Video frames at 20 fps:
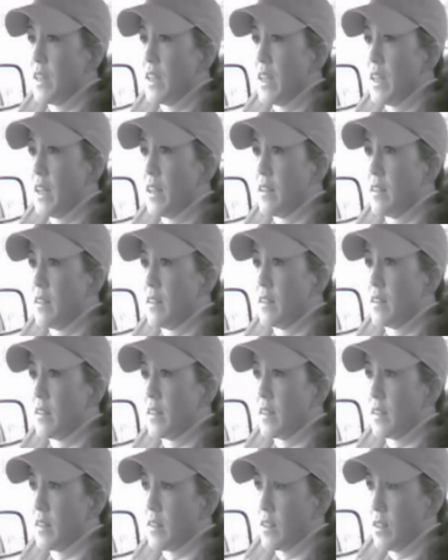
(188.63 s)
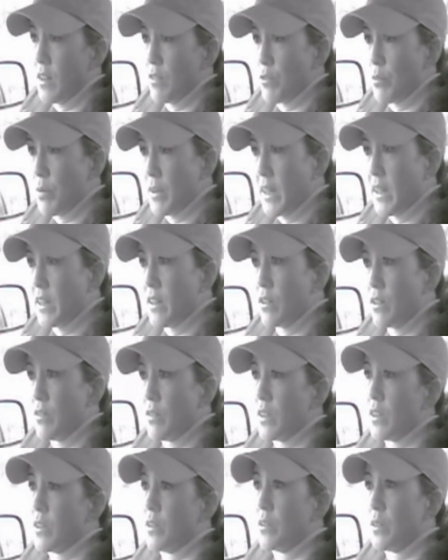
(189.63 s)
in the end, you know, everyone getting
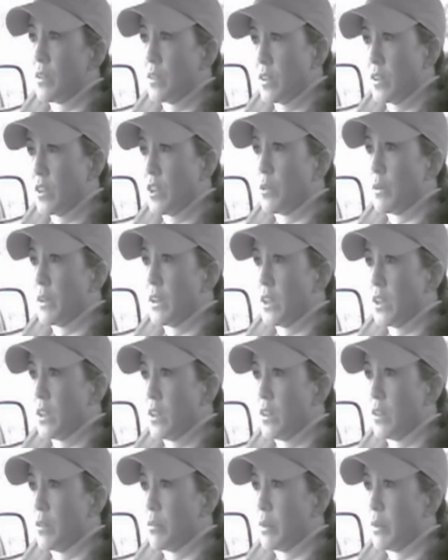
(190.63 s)
over the whole situation.